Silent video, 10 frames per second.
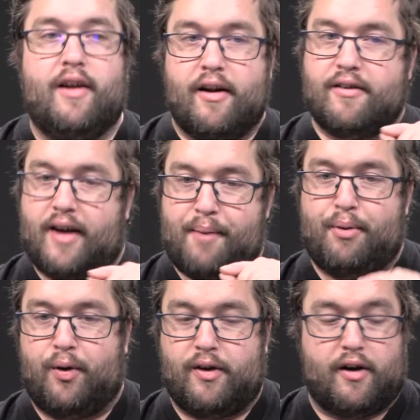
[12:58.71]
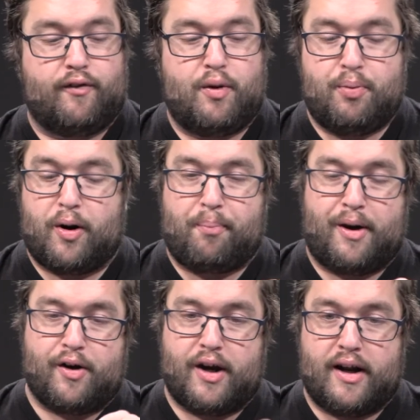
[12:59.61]
little typo in there, if you put a
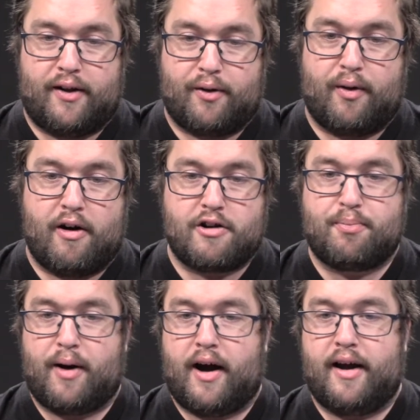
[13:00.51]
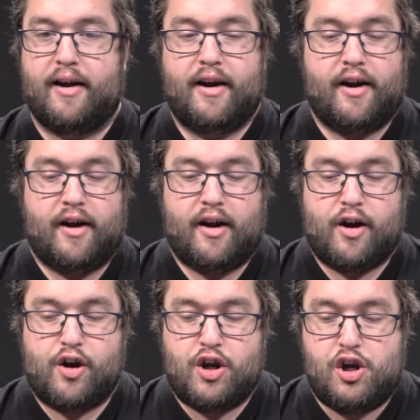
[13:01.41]
period in the wrong spot,
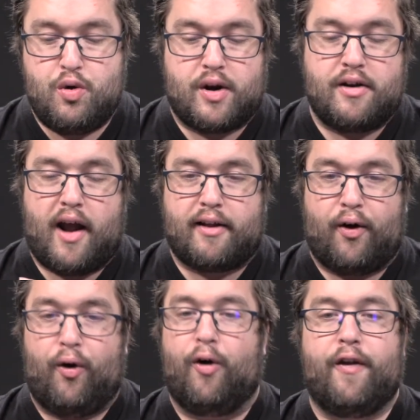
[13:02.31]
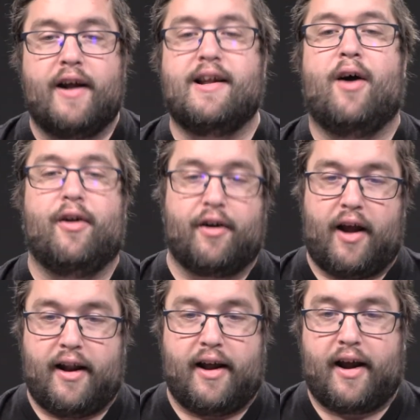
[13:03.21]
you can take the whole thing down
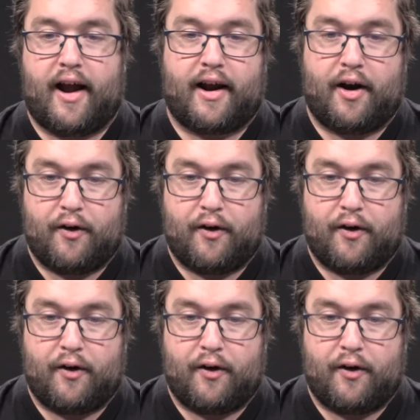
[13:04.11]
and it can